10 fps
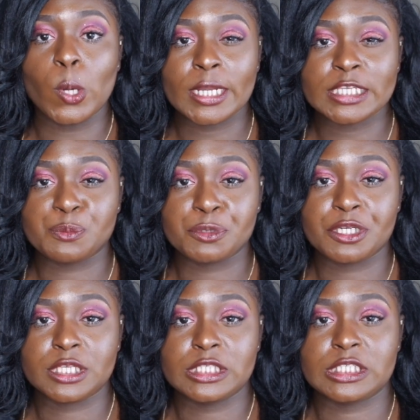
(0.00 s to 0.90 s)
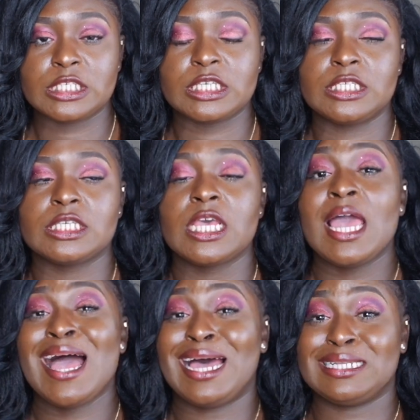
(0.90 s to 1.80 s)
own experiences,
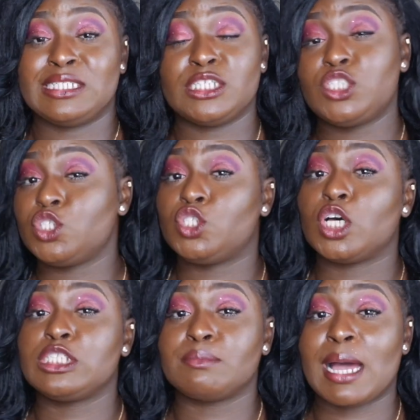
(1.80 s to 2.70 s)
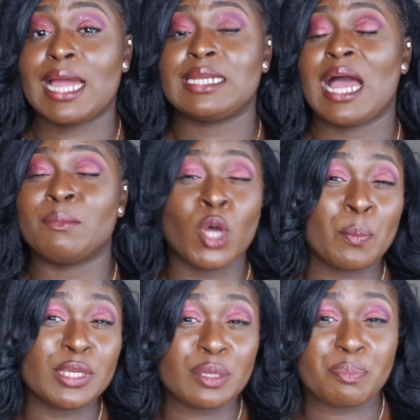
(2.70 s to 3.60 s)
and this is just mine. I'm
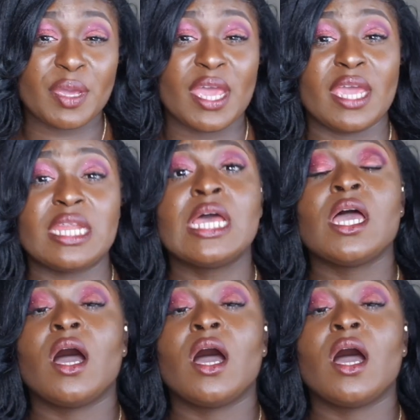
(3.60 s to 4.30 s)
not being paid.